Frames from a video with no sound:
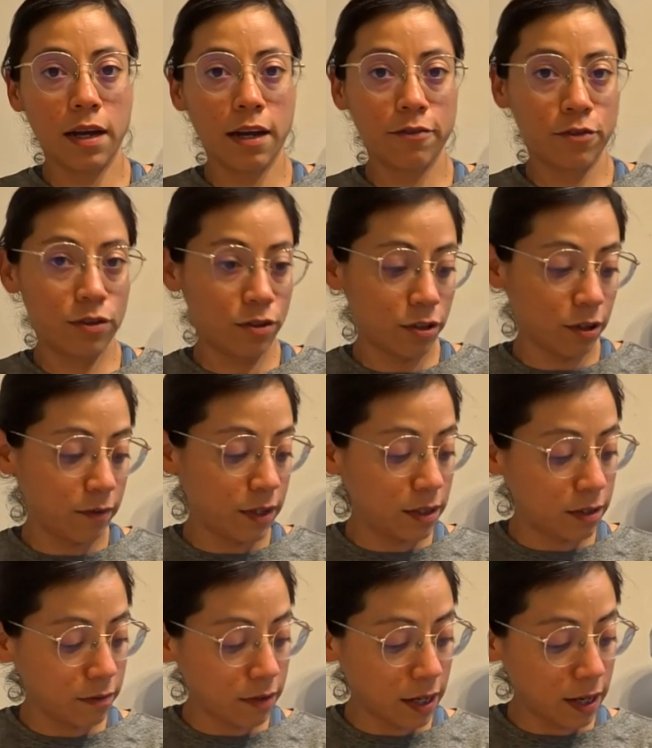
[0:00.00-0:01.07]
2 servings
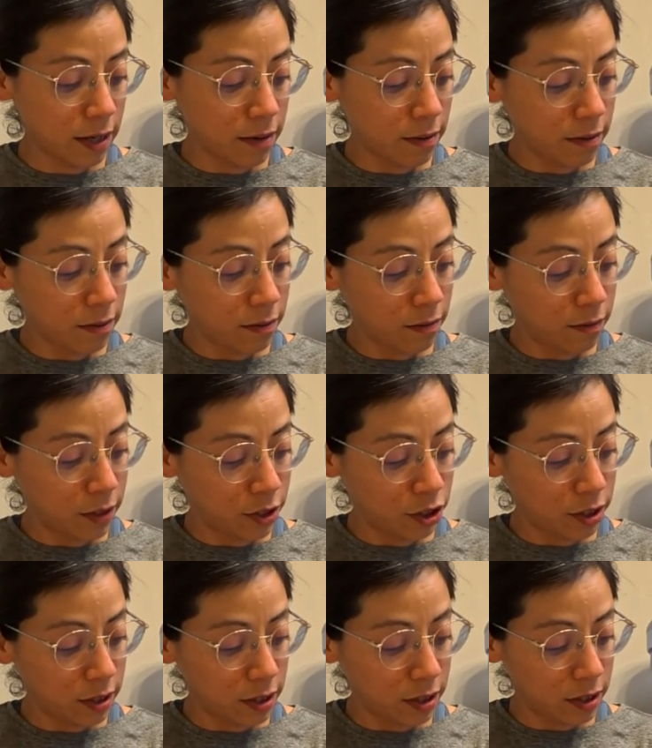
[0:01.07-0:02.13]
of that, which
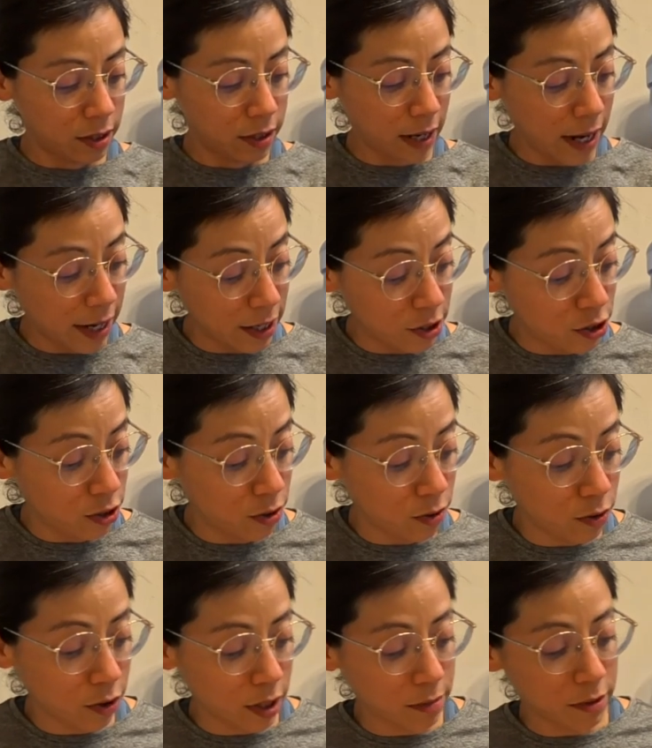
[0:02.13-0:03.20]
is 82
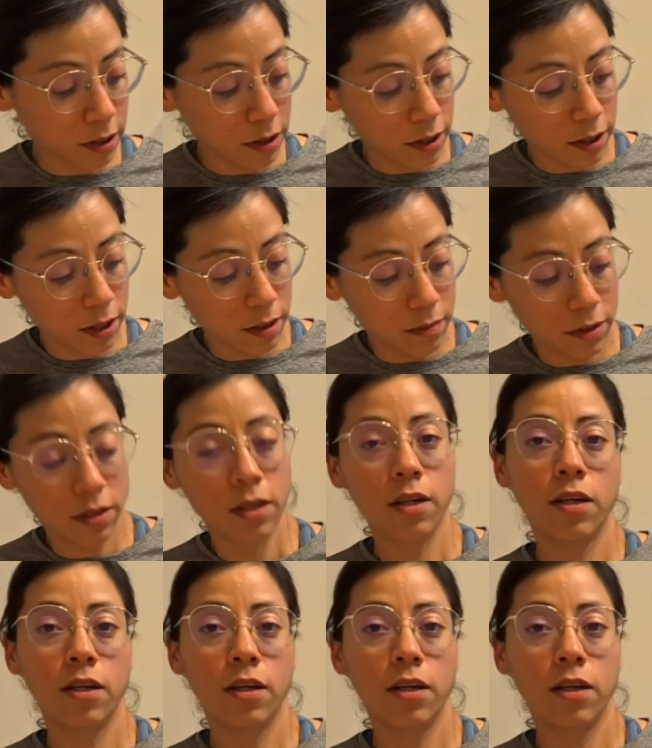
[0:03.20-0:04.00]
grams of carbs.